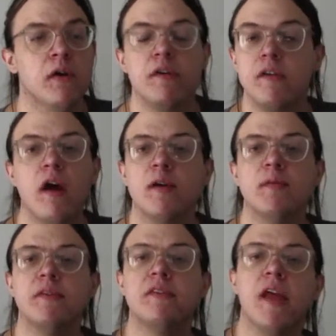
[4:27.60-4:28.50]
God
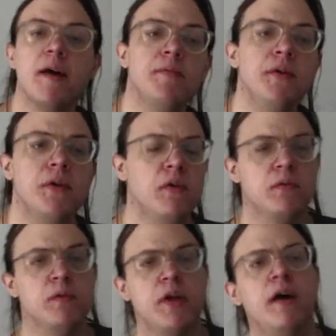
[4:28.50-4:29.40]
will slap you. Oh,
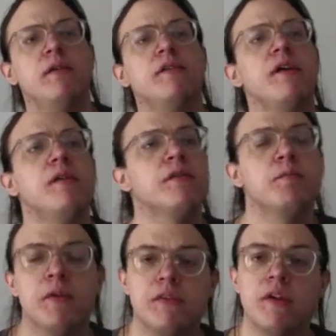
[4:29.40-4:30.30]
well, how was I not
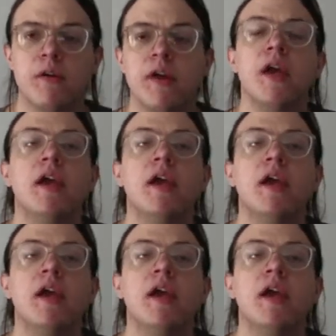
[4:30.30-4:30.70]
supposed to know?